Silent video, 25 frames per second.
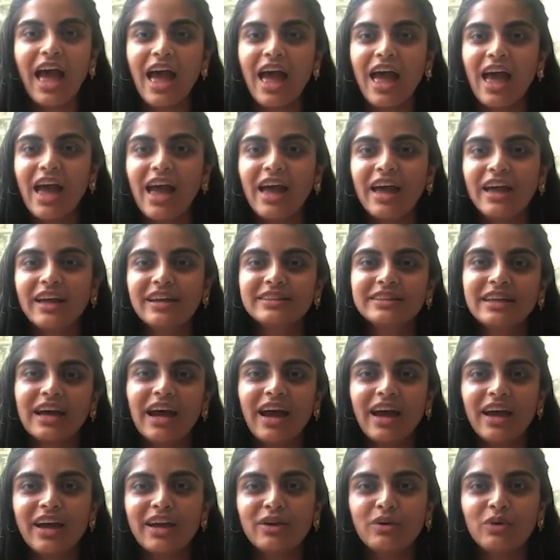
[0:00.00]
and
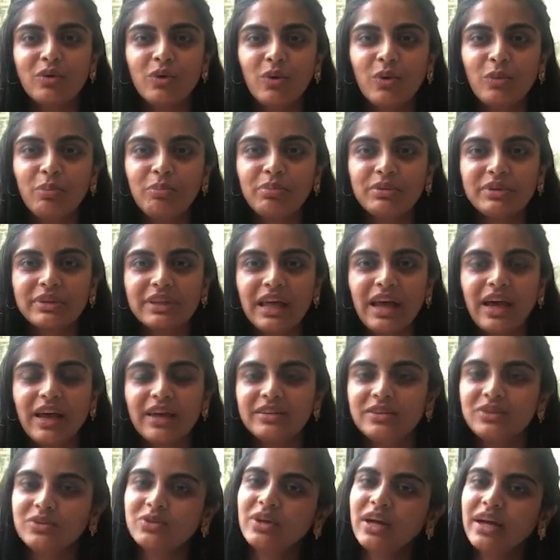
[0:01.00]
I hope
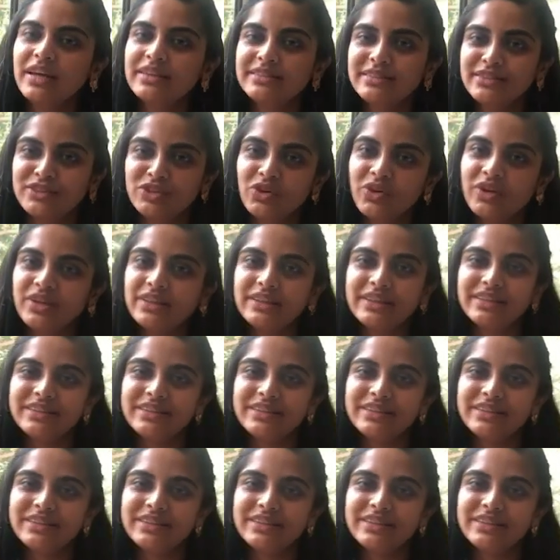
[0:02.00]
that you guys enjoyed